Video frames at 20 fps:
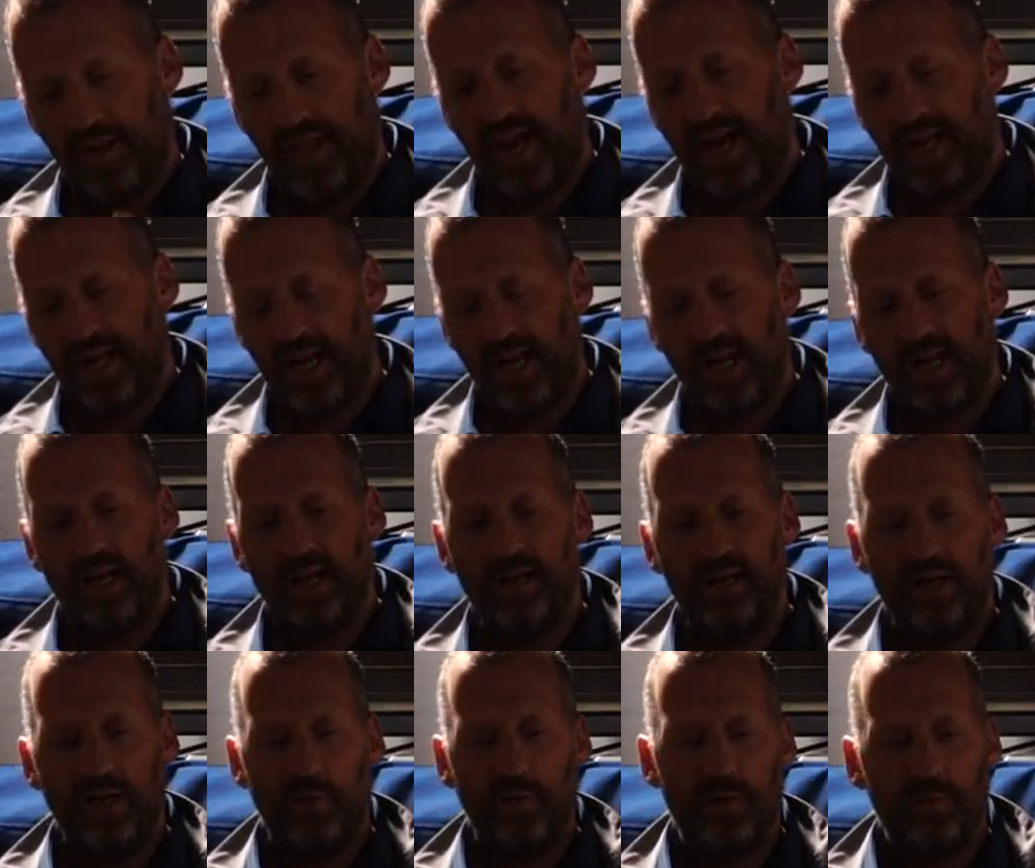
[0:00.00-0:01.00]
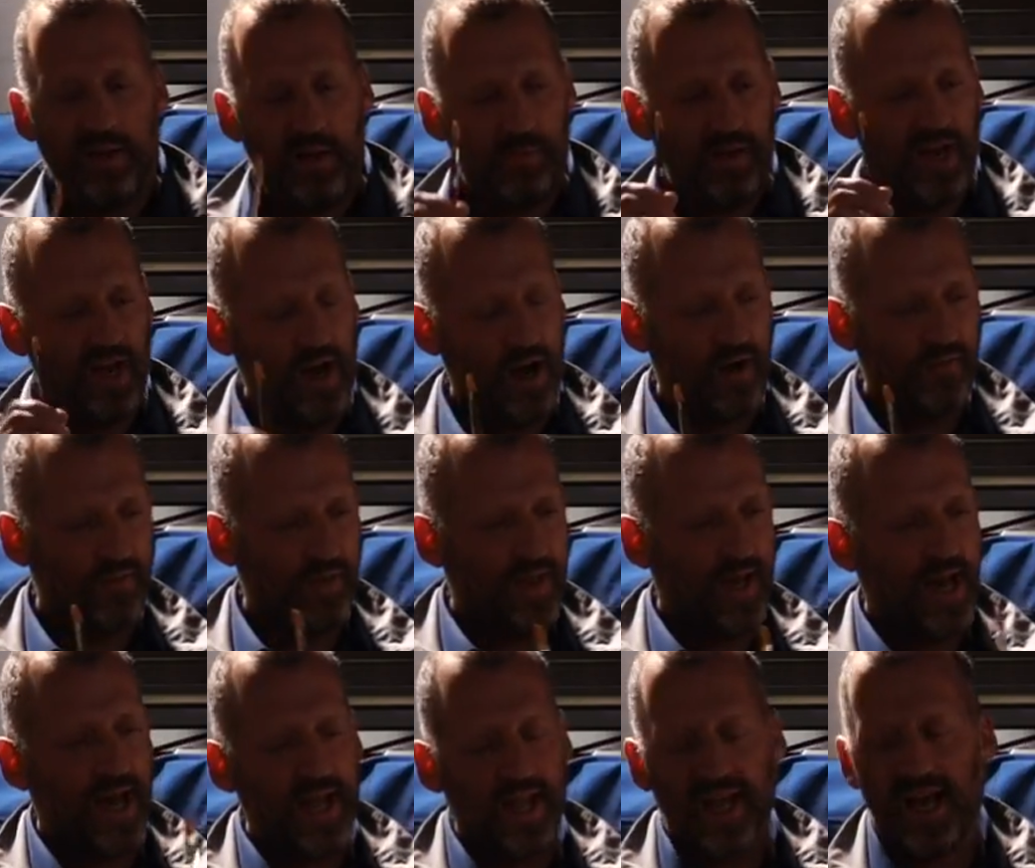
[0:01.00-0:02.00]
not that colour, well maybe half
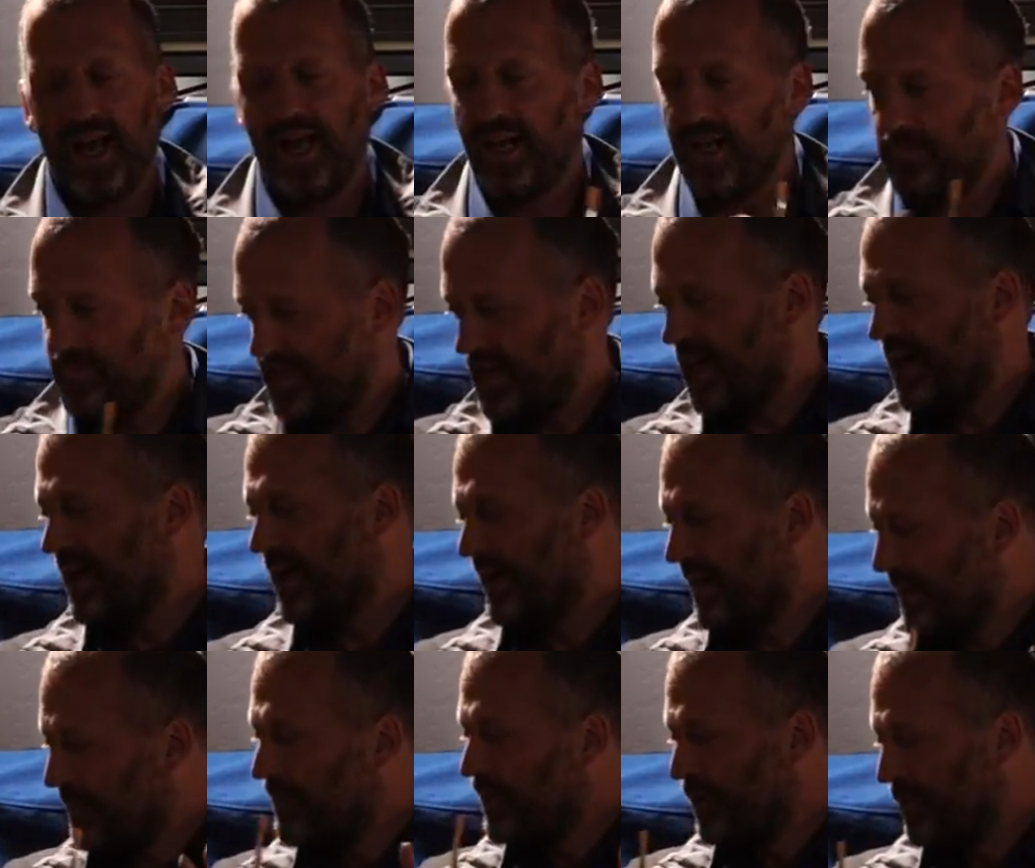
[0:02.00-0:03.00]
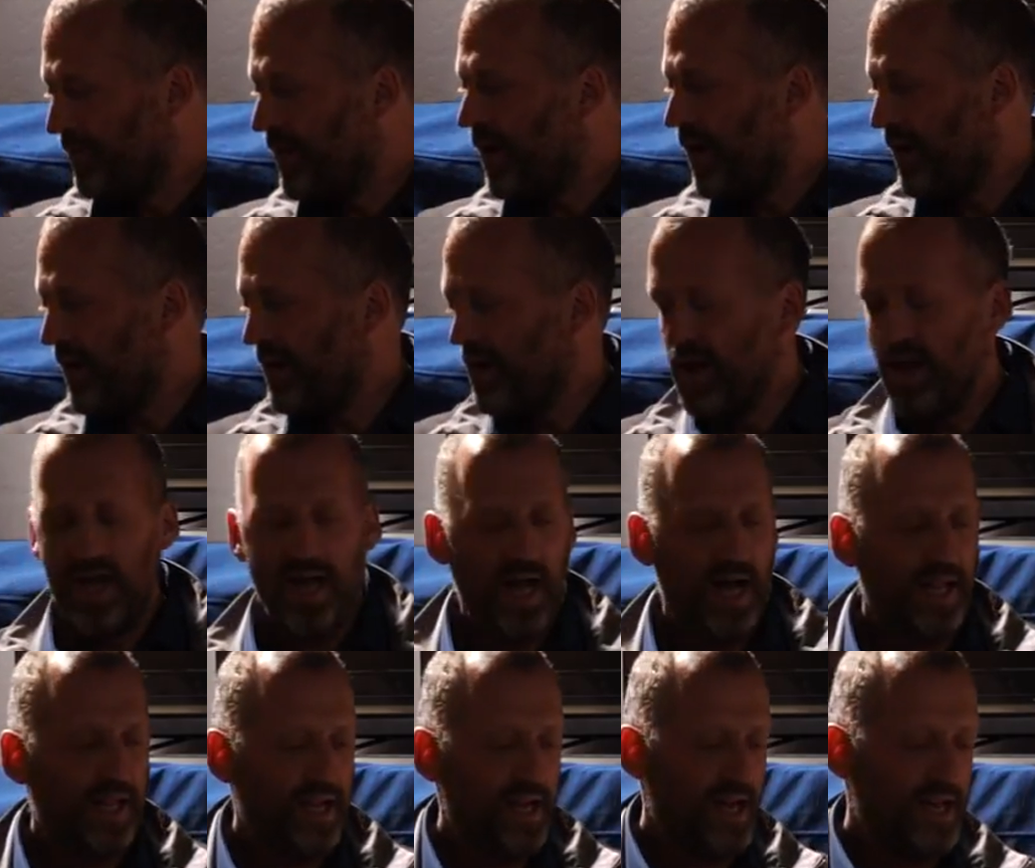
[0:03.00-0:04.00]
of that and that and I'm done and then move on.
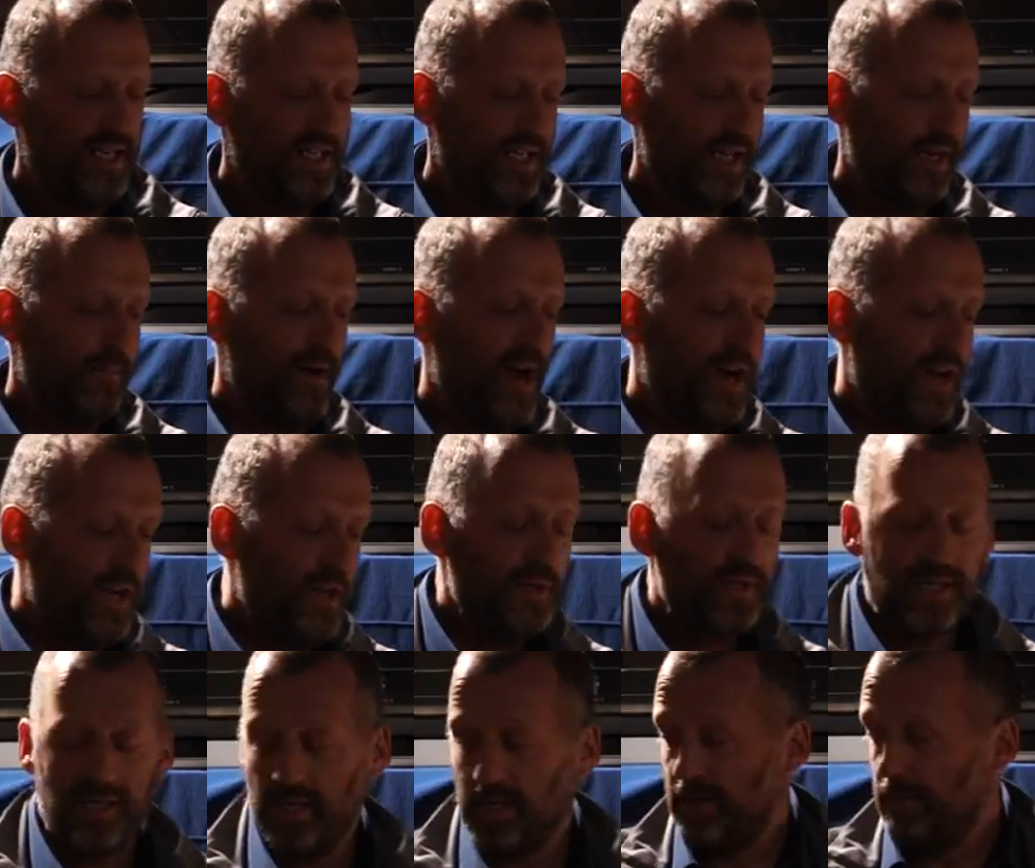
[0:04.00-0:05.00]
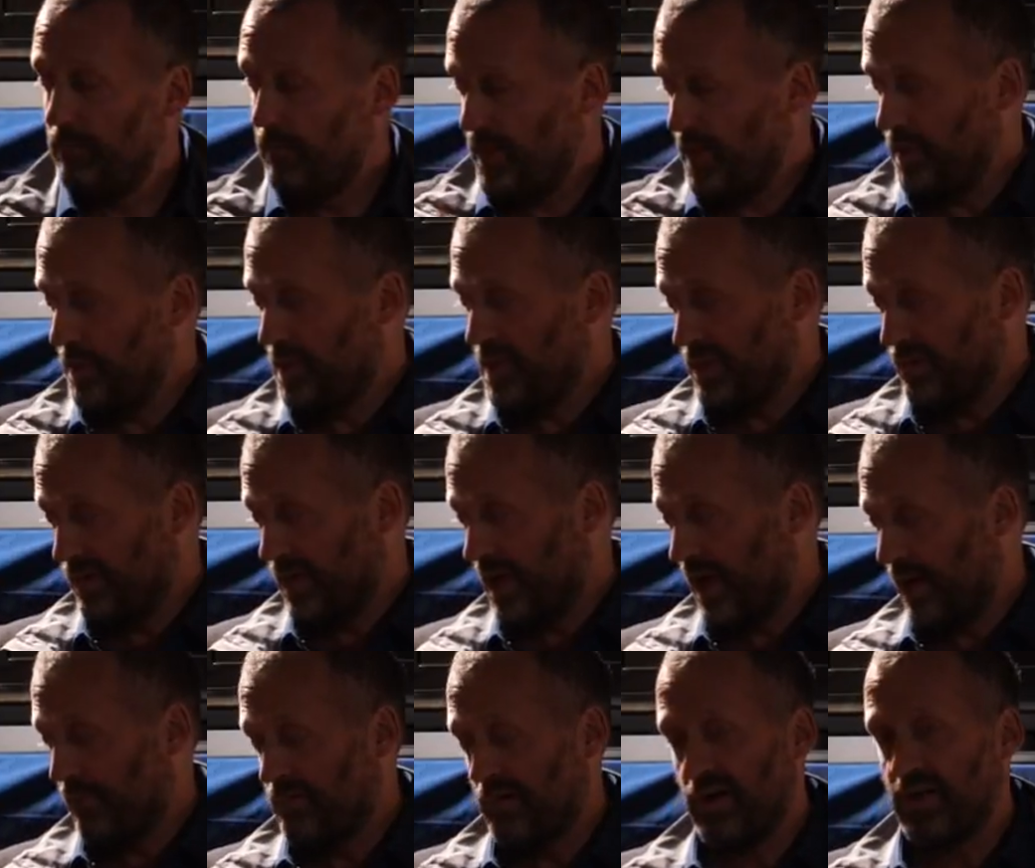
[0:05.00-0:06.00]
And the nice thing about using a computer
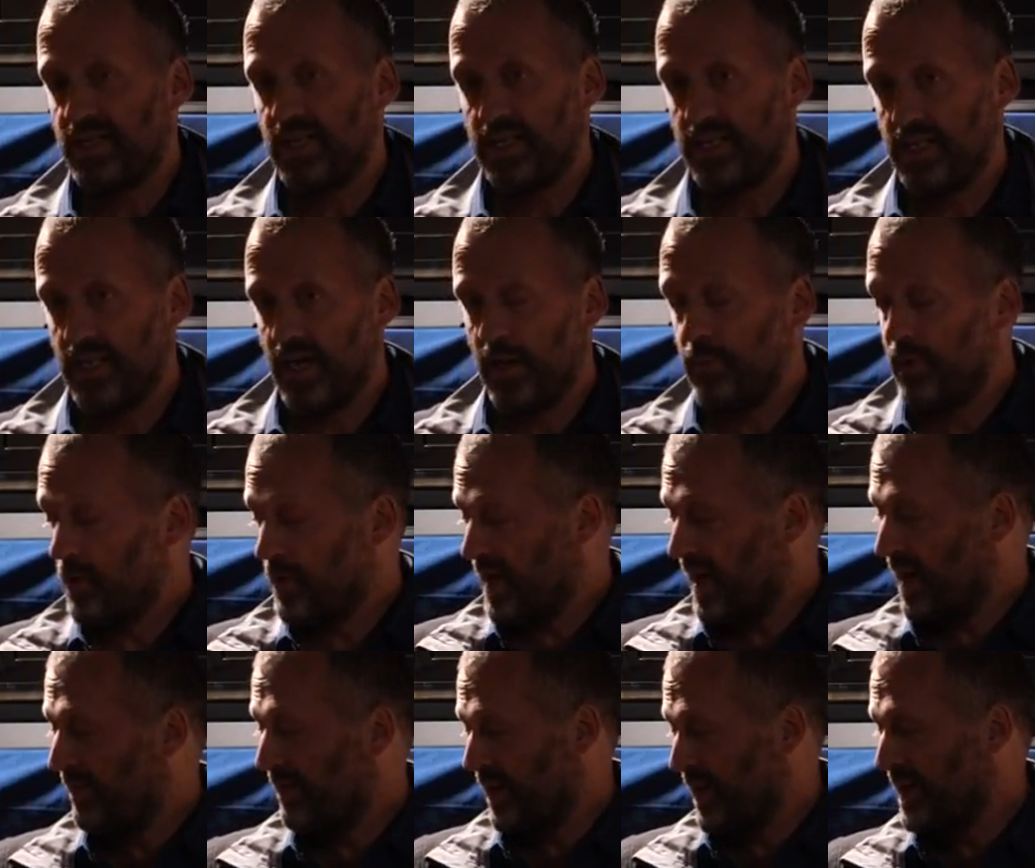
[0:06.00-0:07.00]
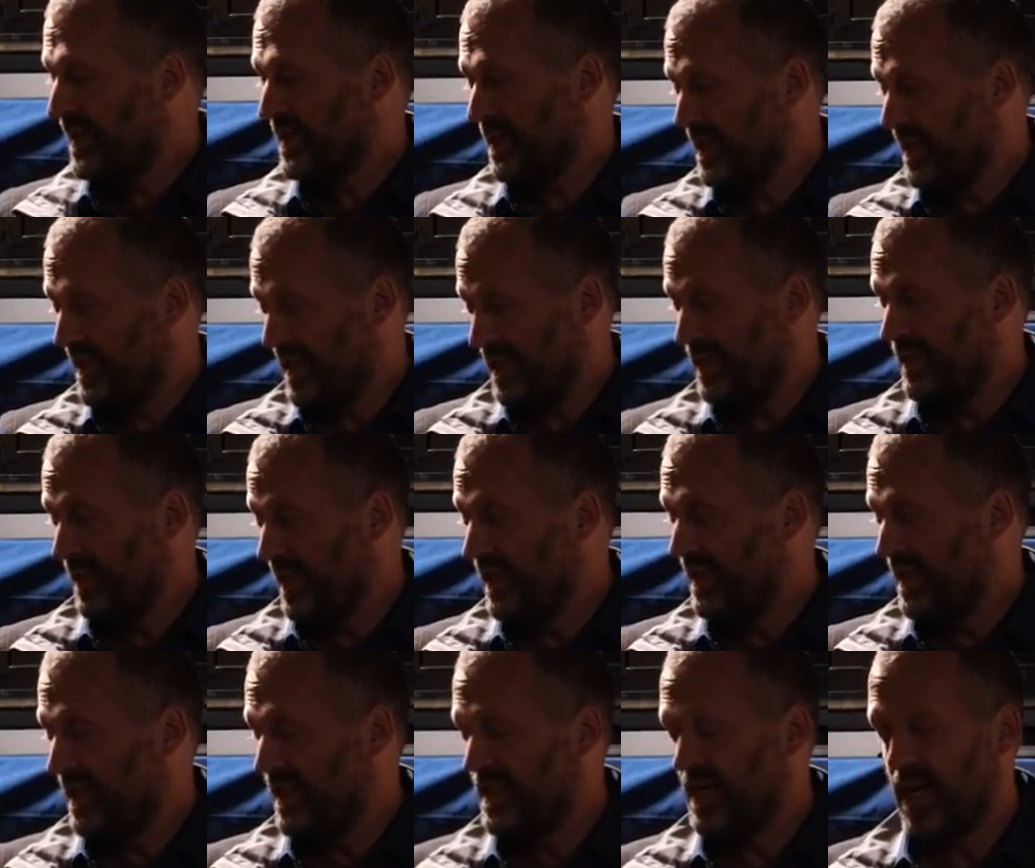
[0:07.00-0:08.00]
in that process, and I will cover this in, de
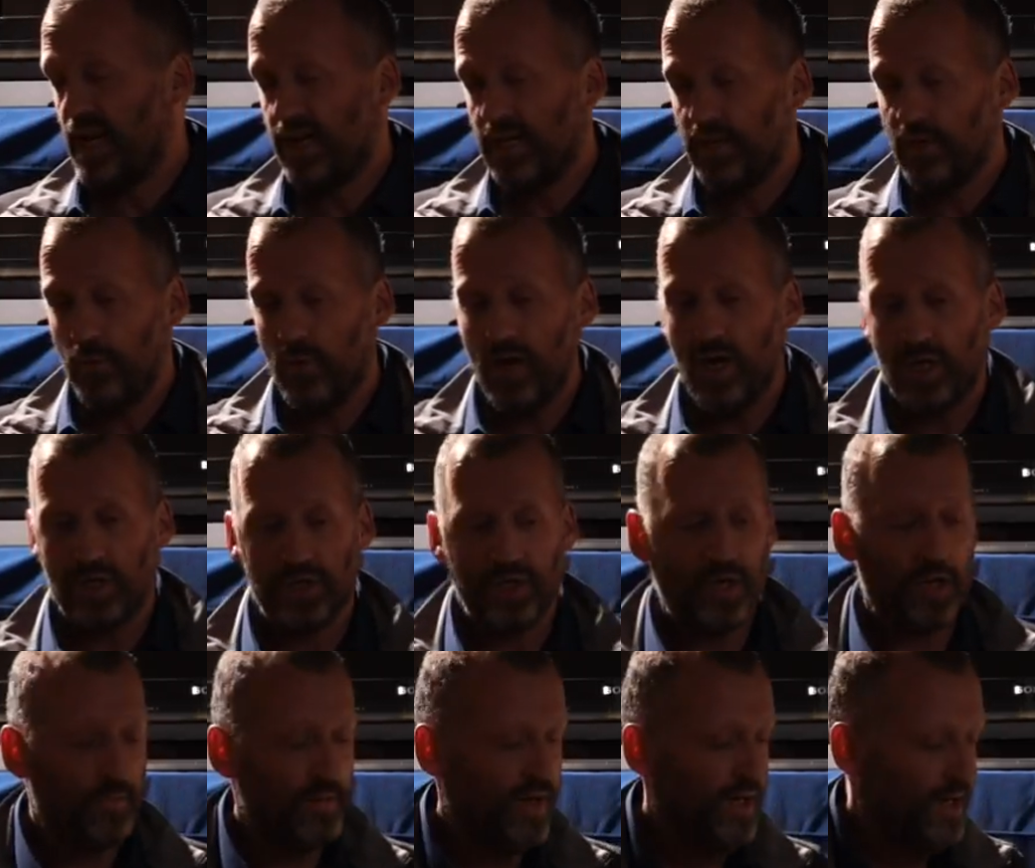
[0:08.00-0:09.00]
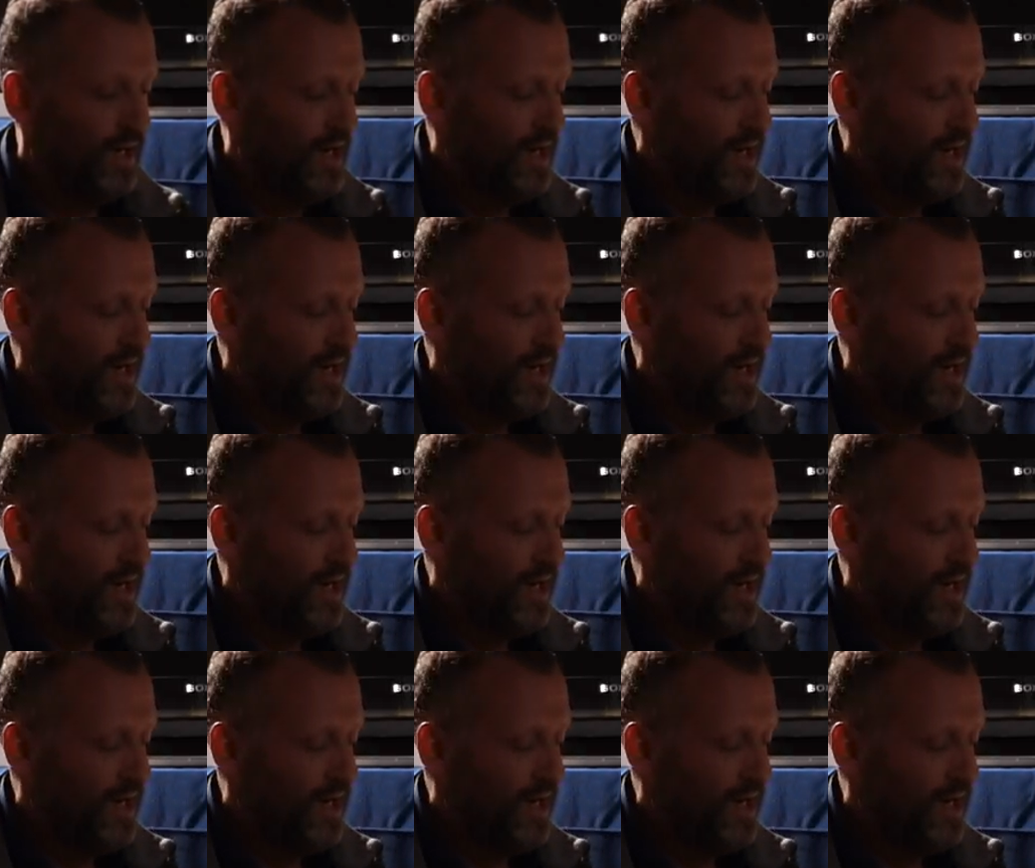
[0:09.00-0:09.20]
in detail in the workshop,